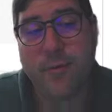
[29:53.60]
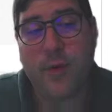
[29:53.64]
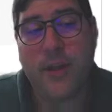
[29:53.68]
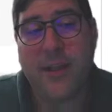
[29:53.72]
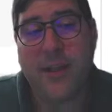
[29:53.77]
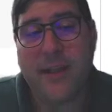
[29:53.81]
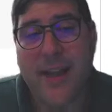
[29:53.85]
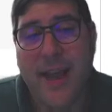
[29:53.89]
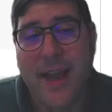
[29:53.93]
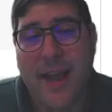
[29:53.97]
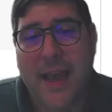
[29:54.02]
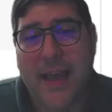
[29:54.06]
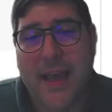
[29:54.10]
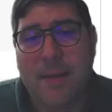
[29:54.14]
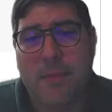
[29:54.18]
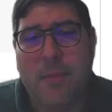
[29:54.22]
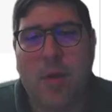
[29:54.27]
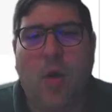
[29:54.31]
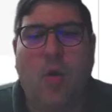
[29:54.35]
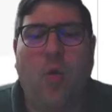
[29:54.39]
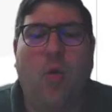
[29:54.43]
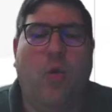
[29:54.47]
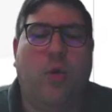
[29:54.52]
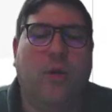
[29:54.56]

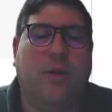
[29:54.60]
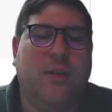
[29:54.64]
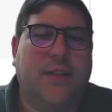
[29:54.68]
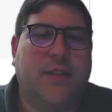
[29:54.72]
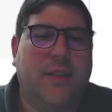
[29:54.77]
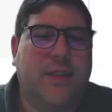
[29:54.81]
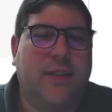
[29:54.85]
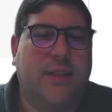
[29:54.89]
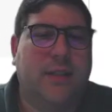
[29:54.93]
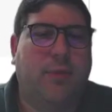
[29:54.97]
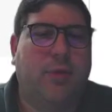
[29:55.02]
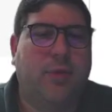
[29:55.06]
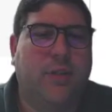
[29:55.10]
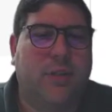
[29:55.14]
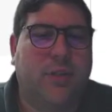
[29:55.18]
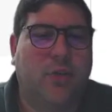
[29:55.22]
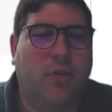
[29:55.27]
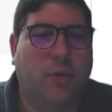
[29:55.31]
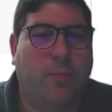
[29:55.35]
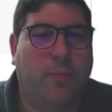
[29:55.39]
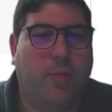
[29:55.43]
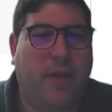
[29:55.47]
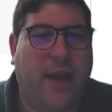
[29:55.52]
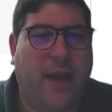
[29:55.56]
name, or is this supposed to
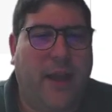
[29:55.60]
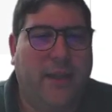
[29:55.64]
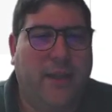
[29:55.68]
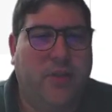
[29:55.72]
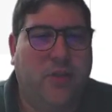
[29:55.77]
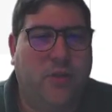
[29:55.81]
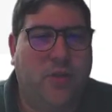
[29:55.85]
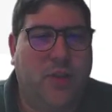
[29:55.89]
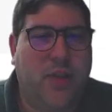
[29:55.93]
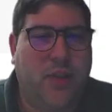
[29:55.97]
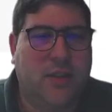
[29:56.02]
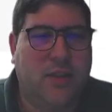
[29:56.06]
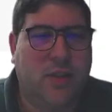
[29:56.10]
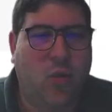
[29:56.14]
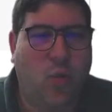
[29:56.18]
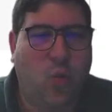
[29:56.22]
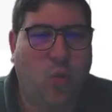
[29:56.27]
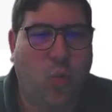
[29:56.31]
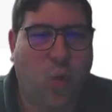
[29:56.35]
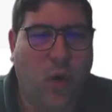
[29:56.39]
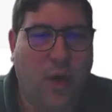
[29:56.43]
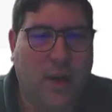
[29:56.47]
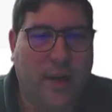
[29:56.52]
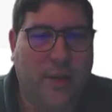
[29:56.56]
apply to just
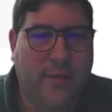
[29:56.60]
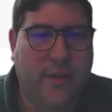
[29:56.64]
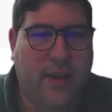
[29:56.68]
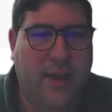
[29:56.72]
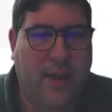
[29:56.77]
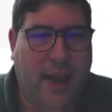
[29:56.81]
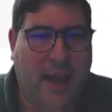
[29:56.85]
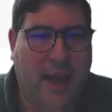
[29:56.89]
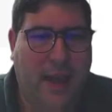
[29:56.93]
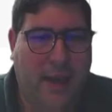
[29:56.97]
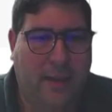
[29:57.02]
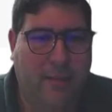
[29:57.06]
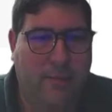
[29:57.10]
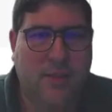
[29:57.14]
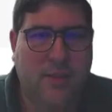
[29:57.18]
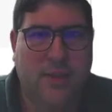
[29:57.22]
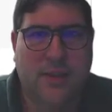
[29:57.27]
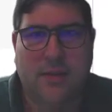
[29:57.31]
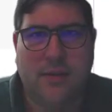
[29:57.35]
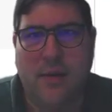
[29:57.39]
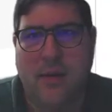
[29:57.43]
one of the names?